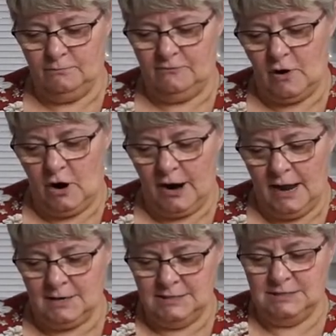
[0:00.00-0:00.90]
far
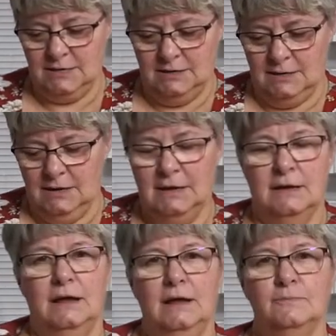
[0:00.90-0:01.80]
end
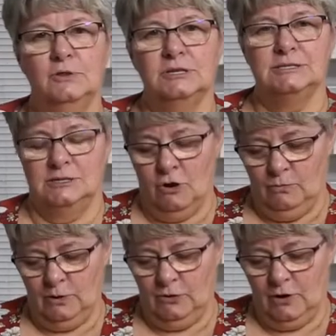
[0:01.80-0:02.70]
and put the
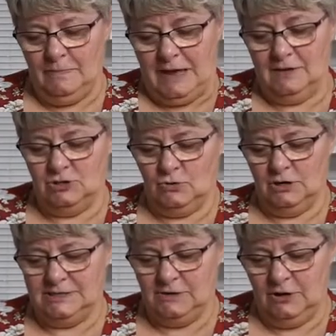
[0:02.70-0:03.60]
snowblower by the
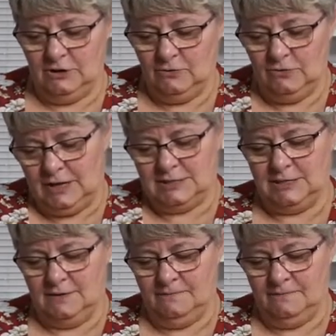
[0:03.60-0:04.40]
door, so you know that